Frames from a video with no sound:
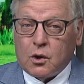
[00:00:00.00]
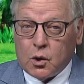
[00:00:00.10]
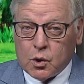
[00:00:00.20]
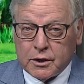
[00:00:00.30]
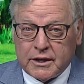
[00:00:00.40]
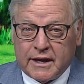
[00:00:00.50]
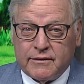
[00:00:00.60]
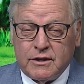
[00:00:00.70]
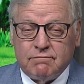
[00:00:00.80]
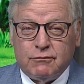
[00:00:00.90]
Or,
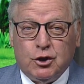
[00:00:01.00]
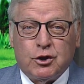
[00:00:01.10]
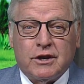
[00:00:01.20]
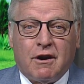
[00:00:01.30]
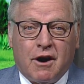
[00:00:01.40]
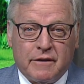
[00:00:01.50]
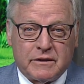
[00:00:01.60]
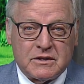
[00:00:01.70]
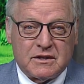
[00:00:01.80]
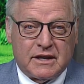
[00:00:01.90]
David, you can harvest the